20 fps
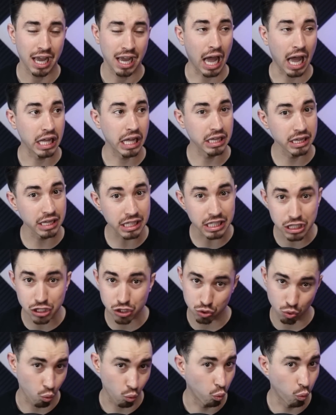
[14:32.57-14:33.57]
at
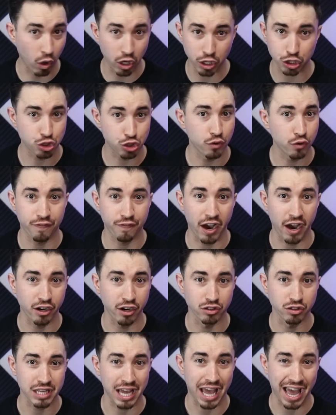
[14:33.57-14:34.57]
least one to two
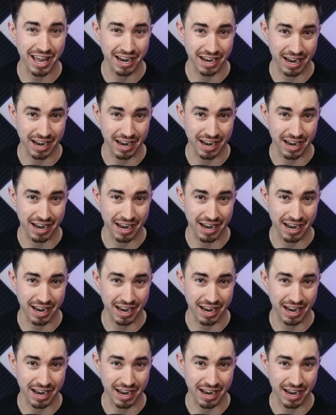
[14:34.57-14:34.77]
finals at